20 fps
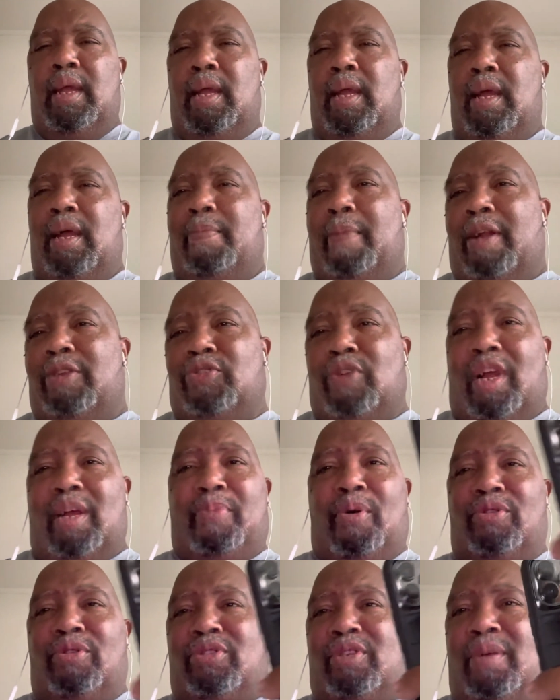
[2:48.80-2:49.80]
Um, I I try
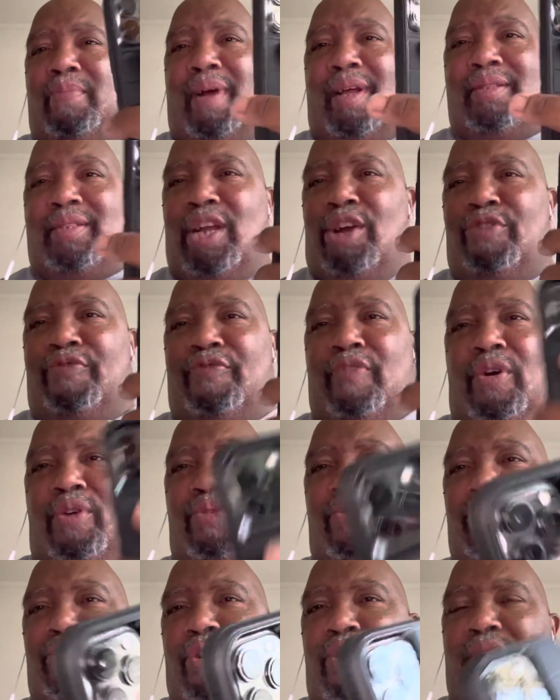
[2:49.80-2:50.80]
posting about cell
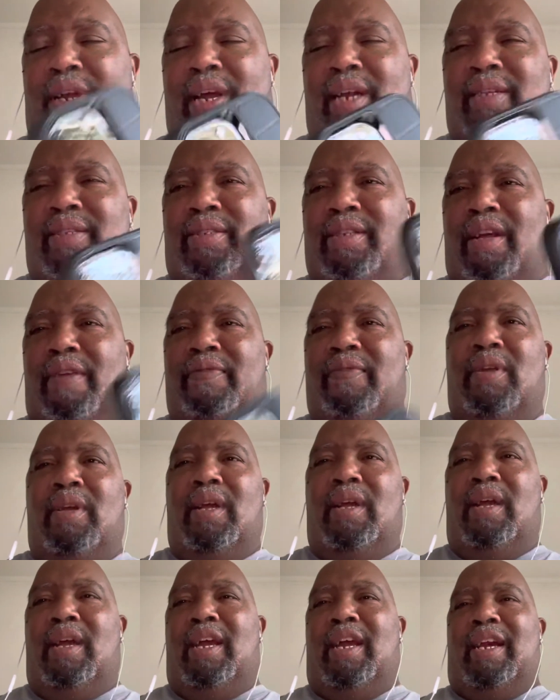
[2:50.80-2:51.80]
phones, all kind of stuff,
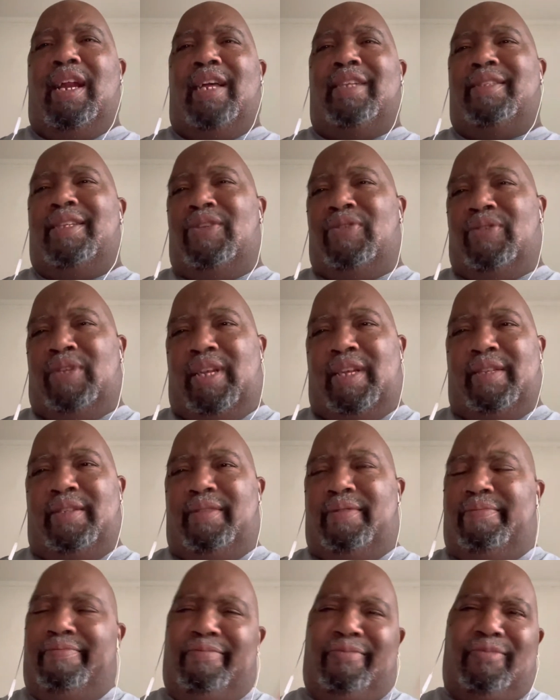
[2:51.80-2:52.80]
and I still get
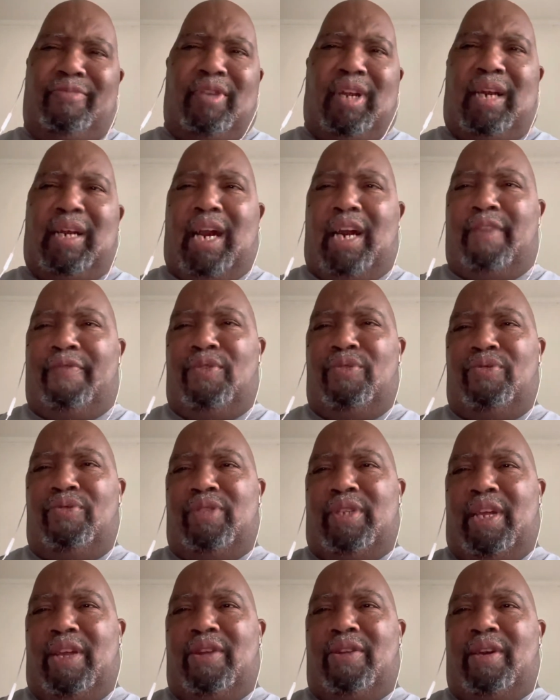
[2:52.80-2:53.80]
a lot of views
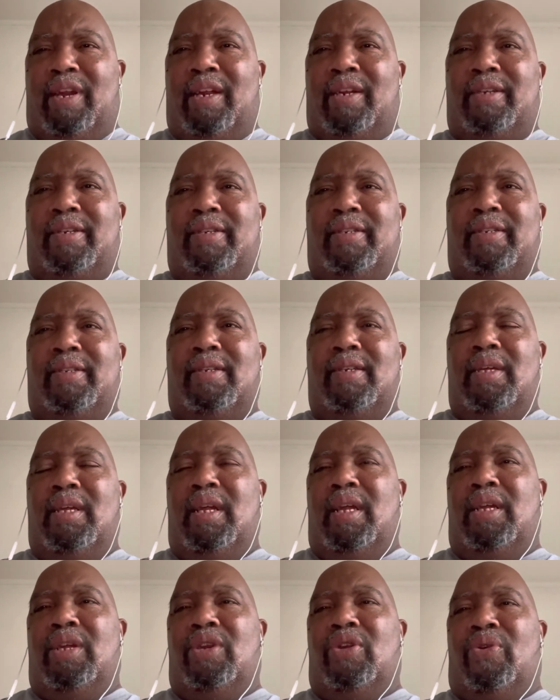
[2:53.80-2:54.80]
here and there.
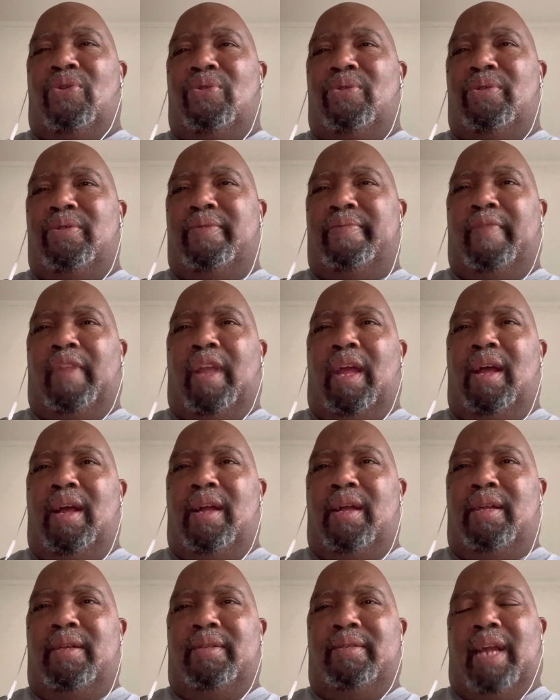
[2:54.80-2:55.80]
You know,
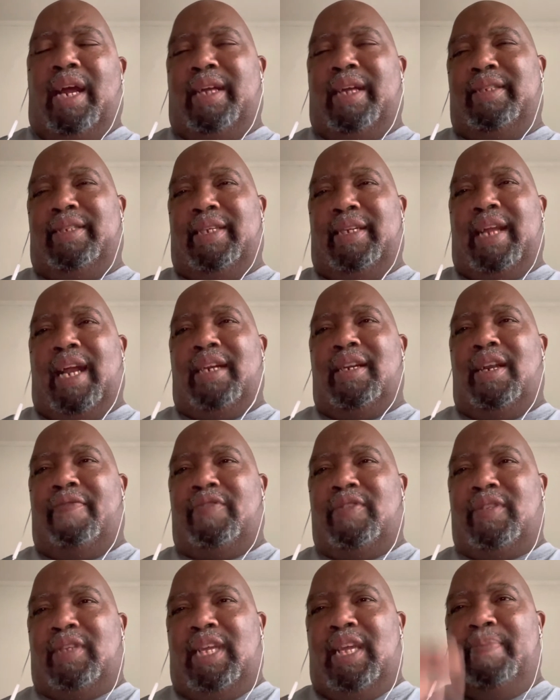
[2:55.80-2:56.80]
uh, like I said, not enough
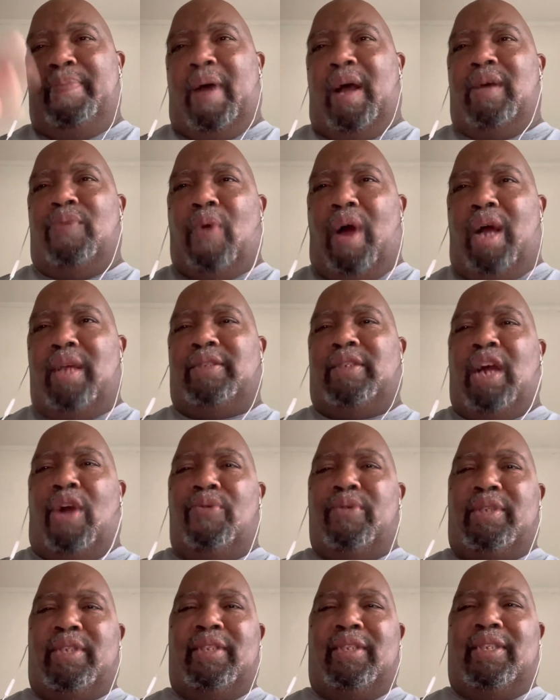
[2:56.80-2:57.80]
to keep my watch
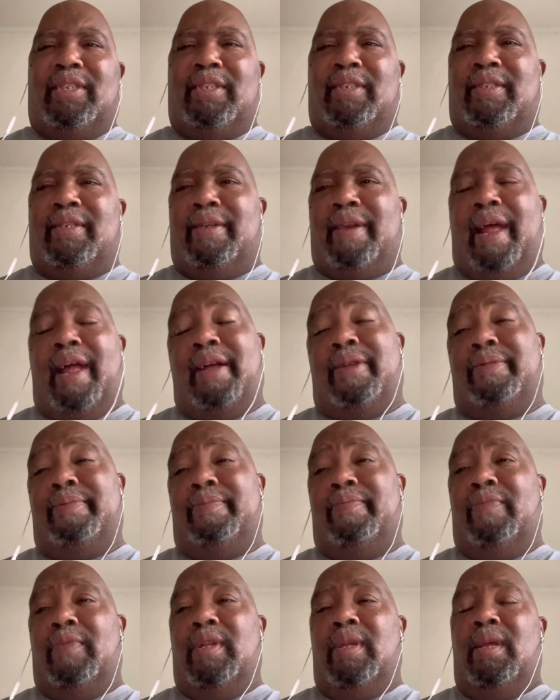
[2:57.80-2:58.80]
hours consistent now,
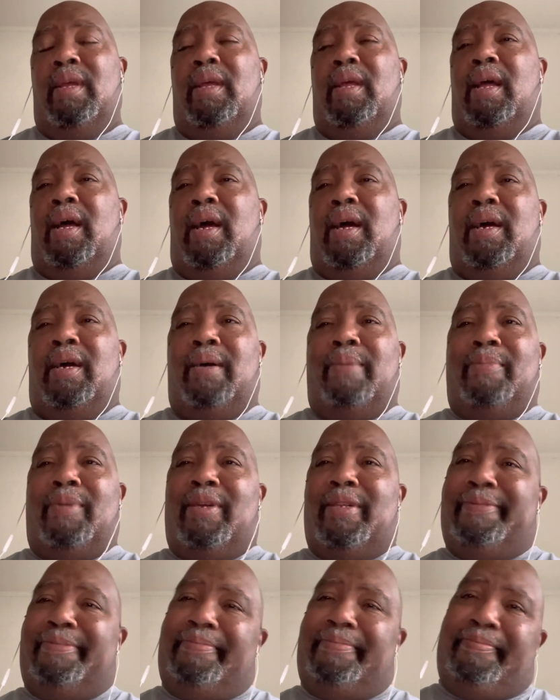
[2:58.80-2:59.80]
um,
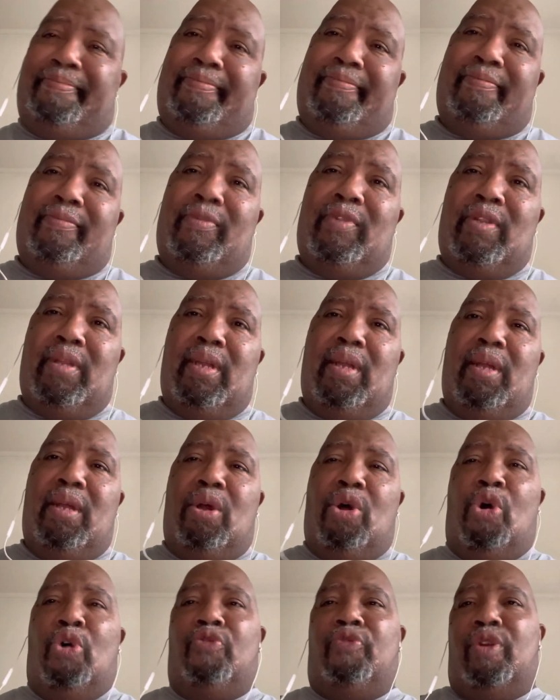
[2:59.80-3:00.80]
but
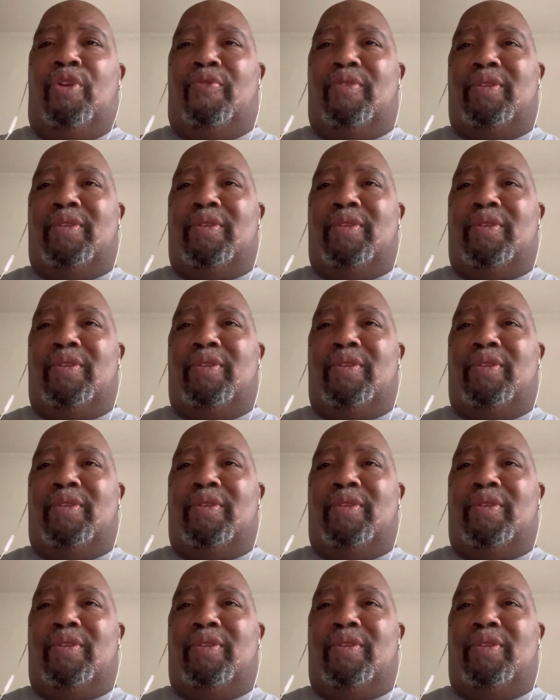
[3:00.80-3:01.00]
hopefully over